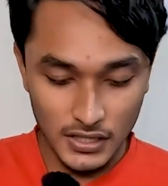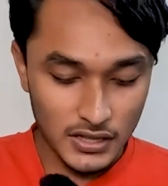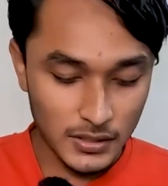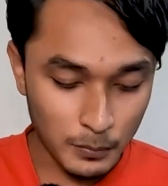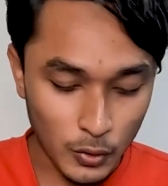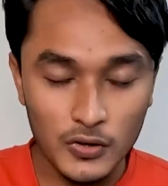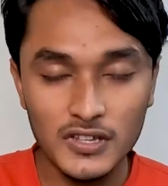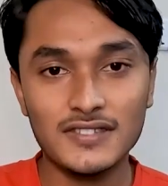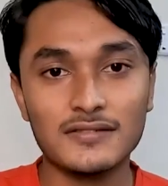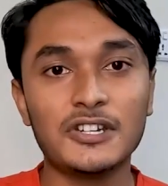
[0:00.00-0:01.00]
The book
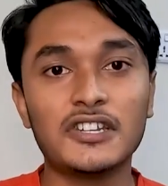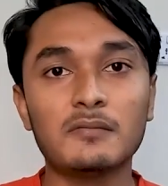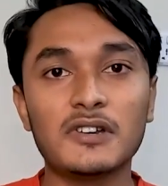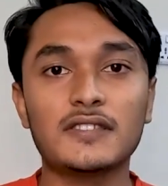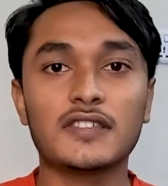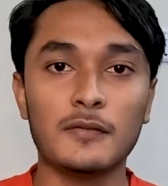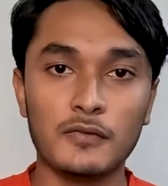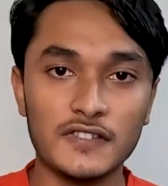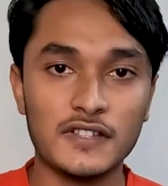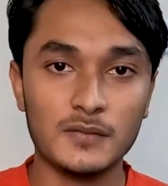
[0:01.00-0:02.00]
is written by
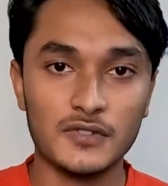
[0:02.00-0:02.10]
Saiful Islam